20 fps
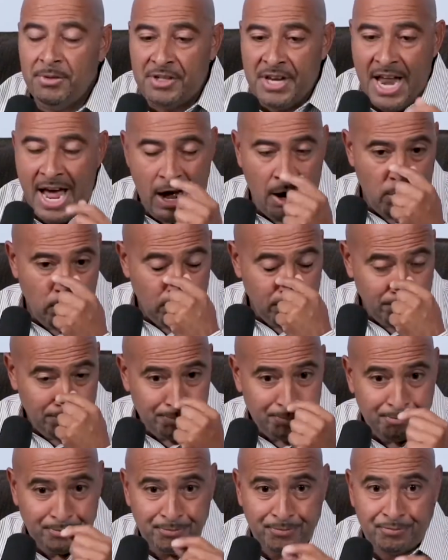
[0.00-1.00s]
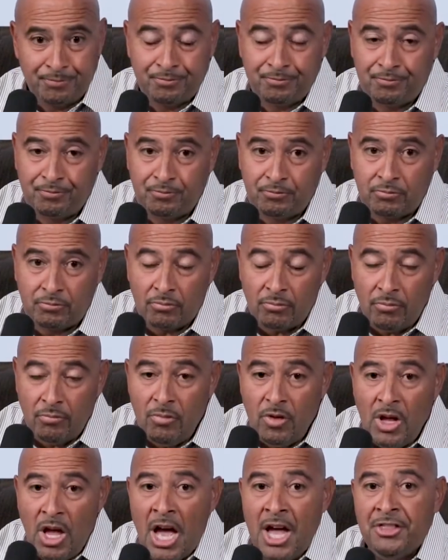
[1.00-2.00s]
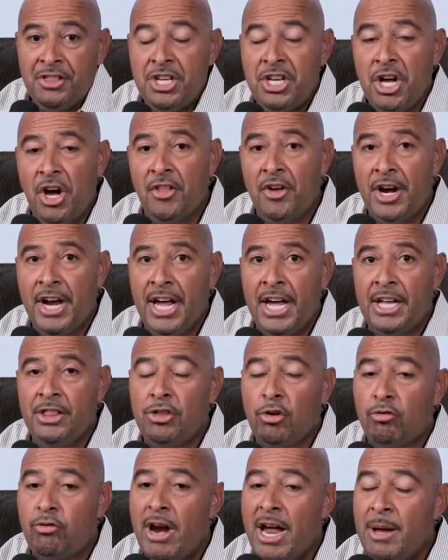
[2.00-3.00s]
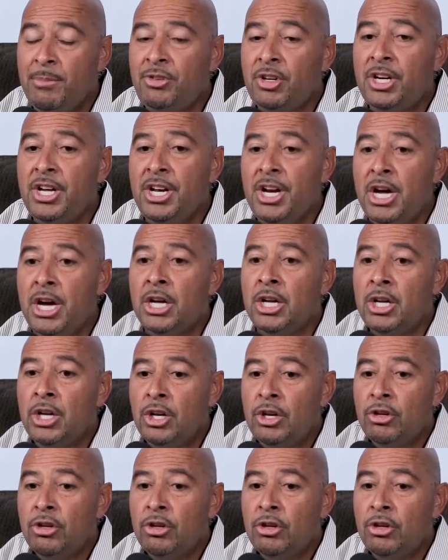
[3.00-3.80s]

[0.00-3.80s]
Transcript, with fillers: now, on the other hand, the Rams are going to